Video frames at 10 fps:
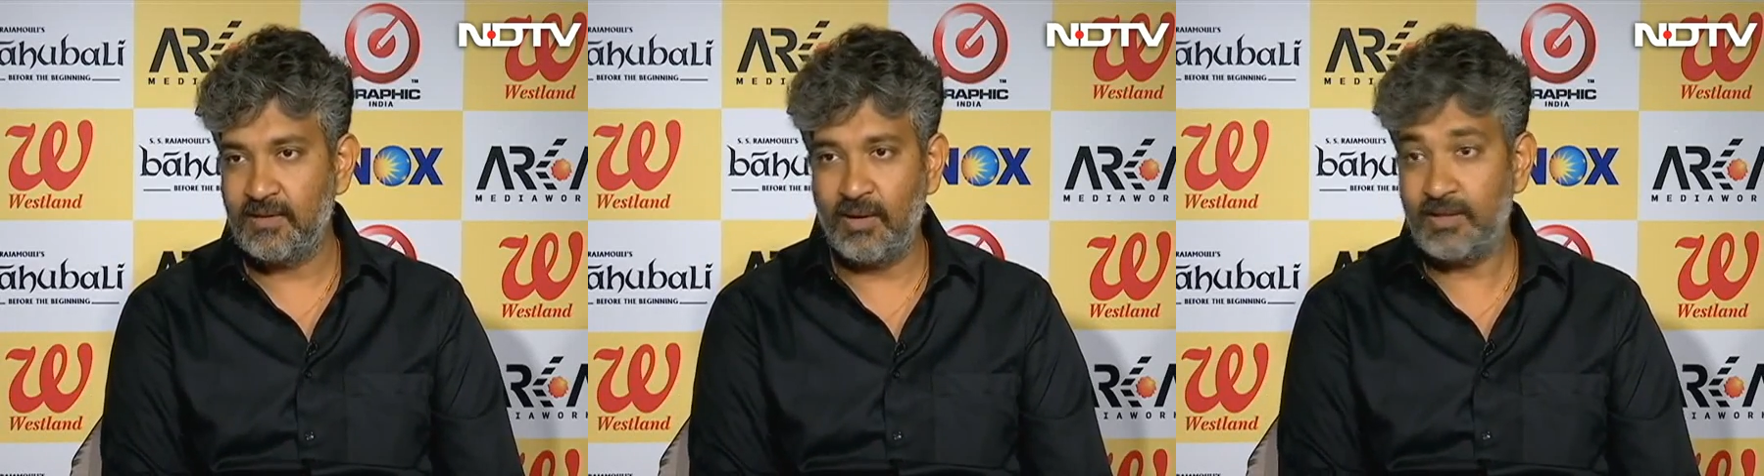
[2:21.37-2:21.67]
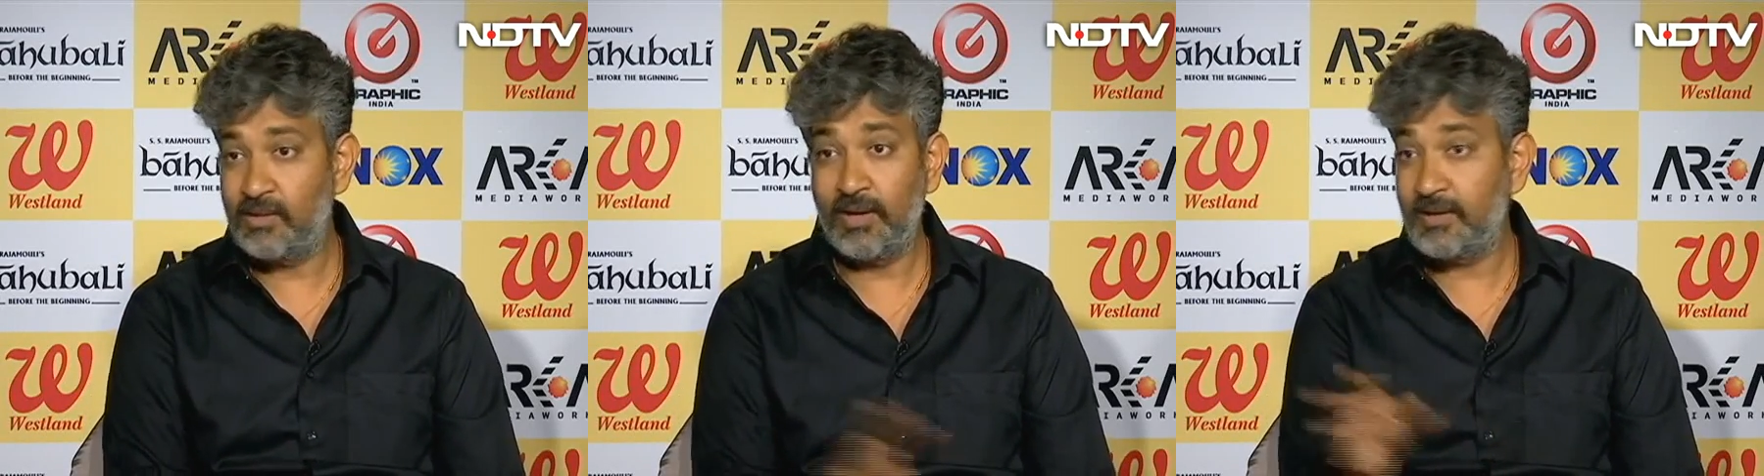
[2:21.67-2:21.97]

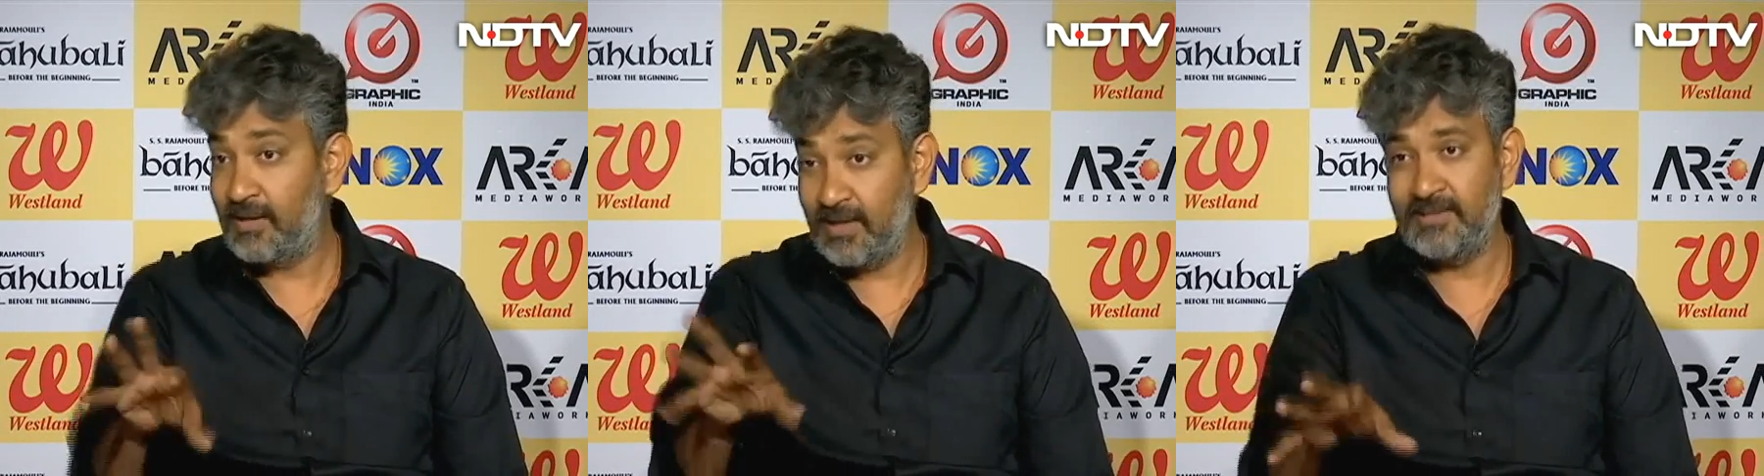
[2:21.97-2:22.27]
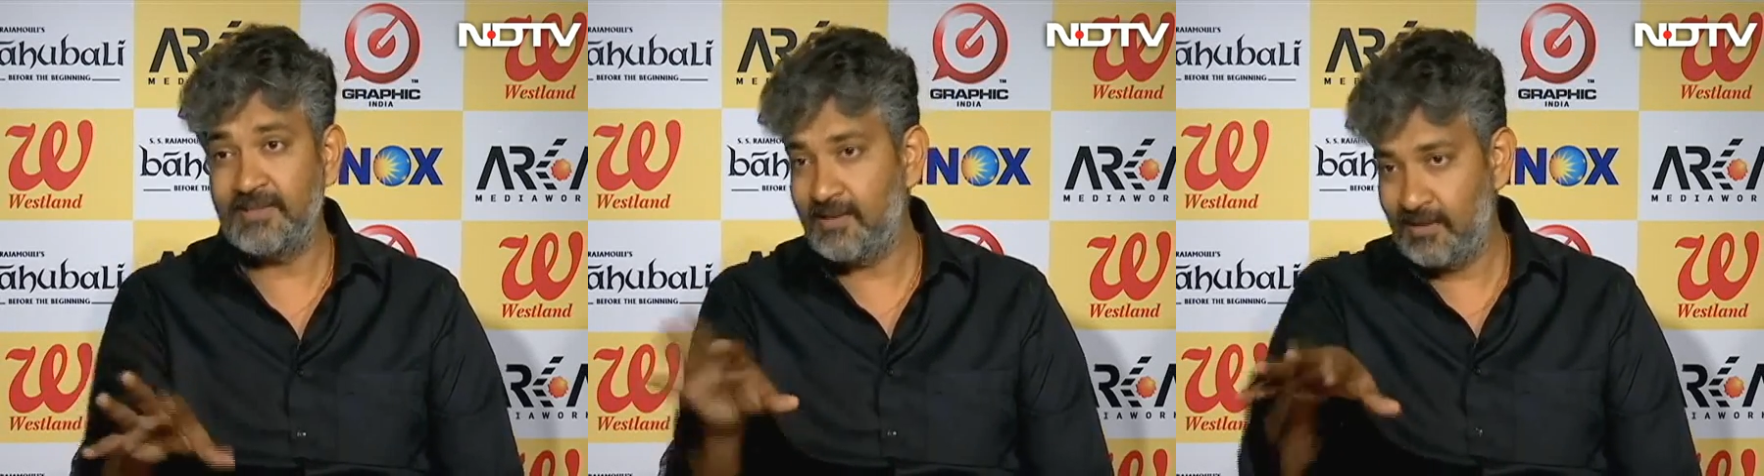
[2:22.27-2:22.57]
not so a, not a
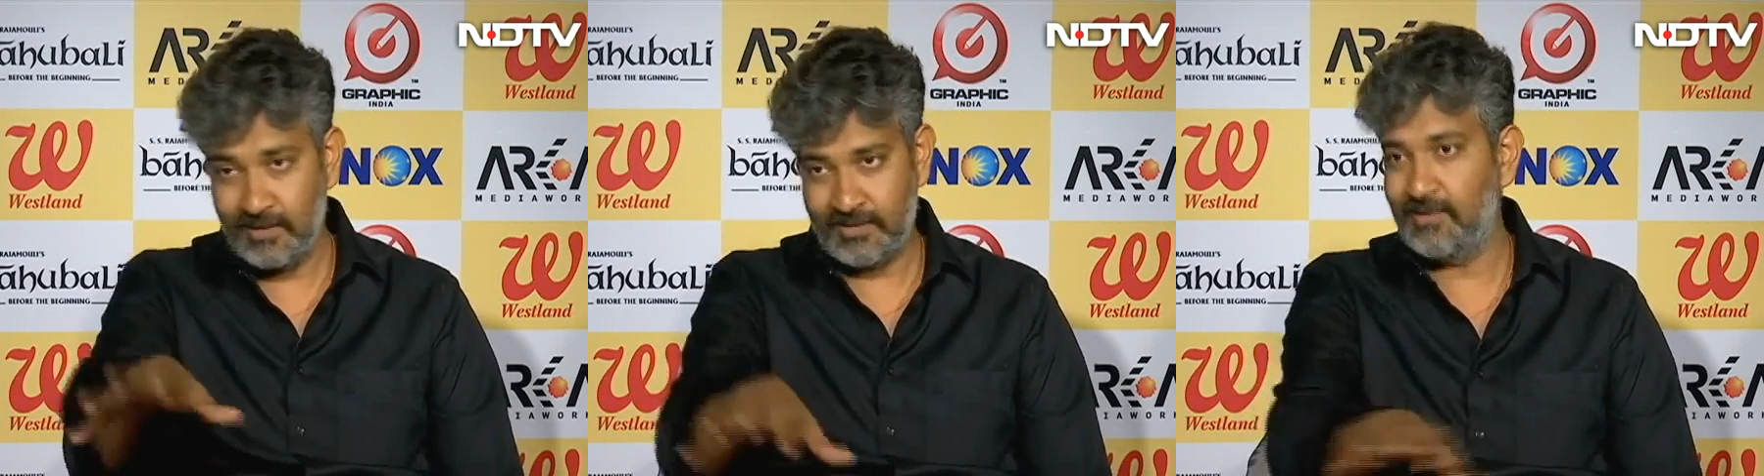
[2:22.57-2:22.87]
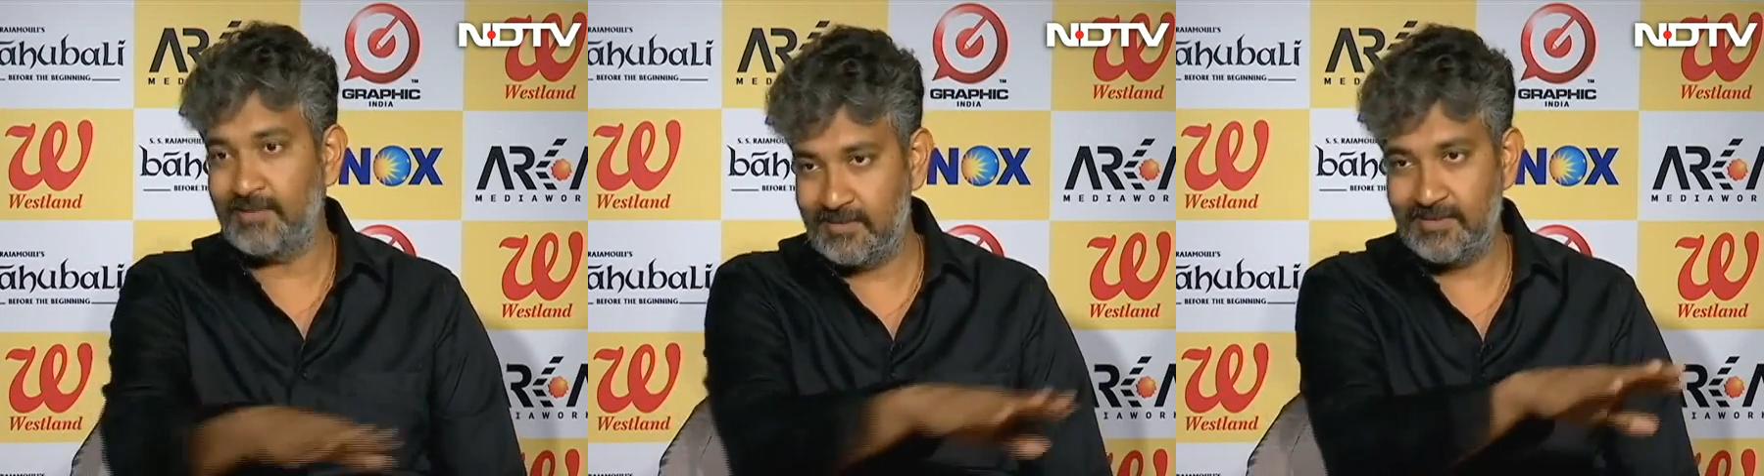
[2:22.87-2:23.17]
daily serial that
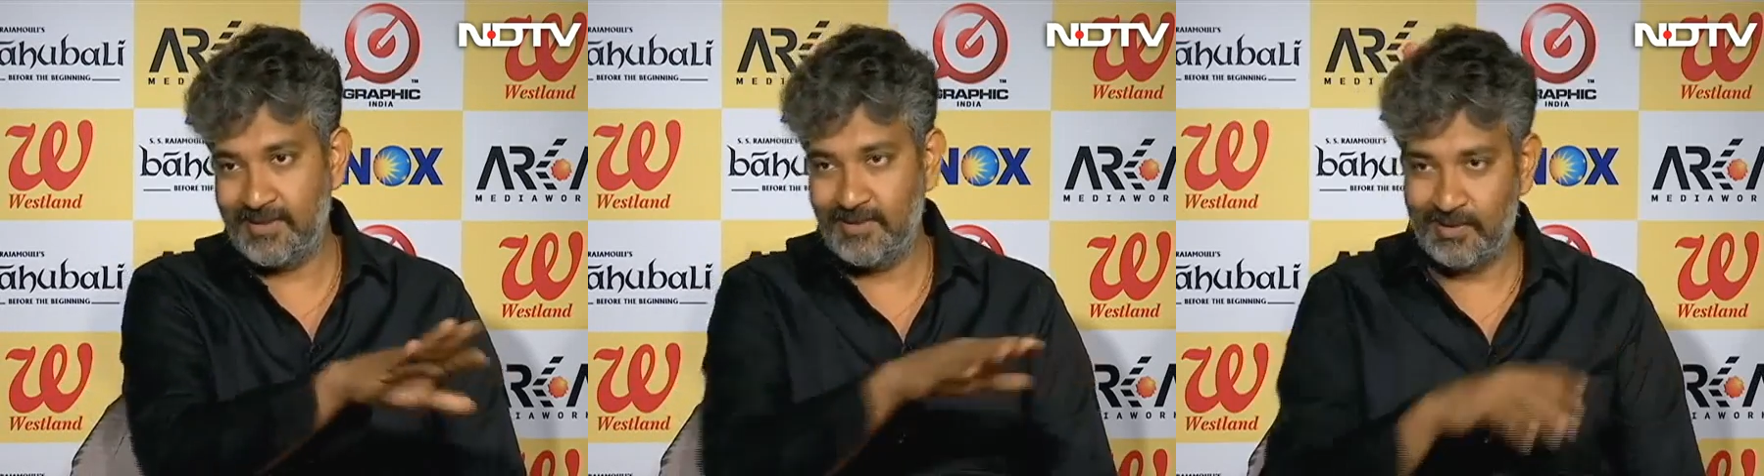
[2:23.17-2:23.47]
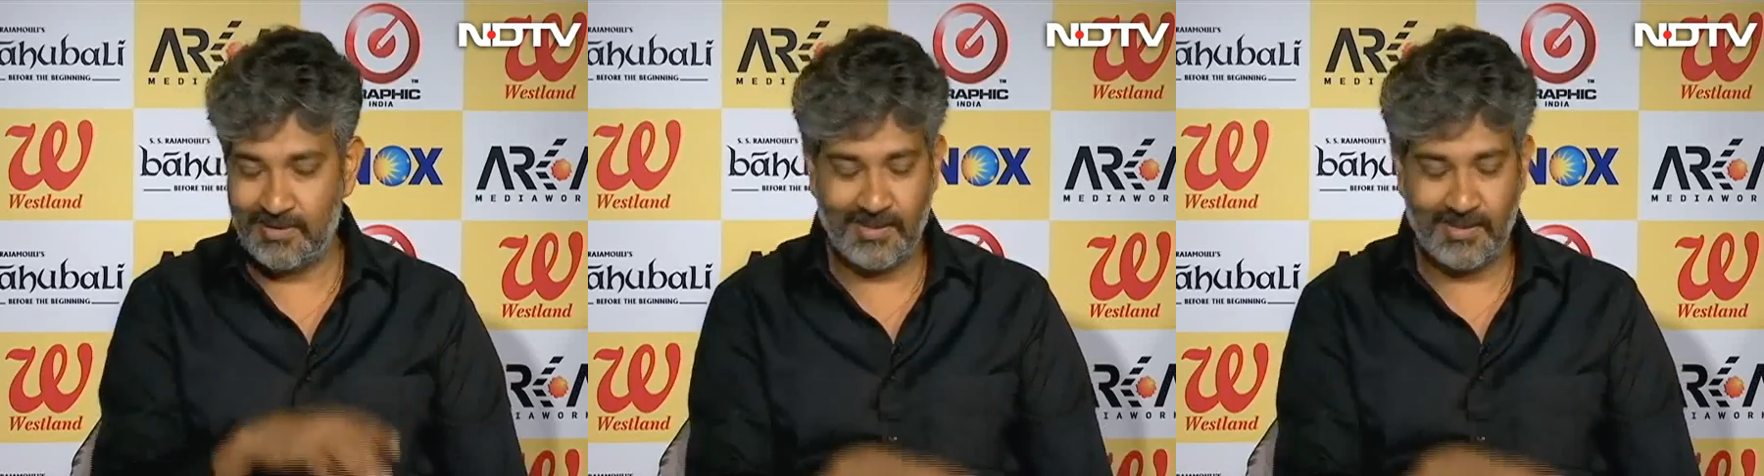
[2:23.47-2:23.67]
you're that you're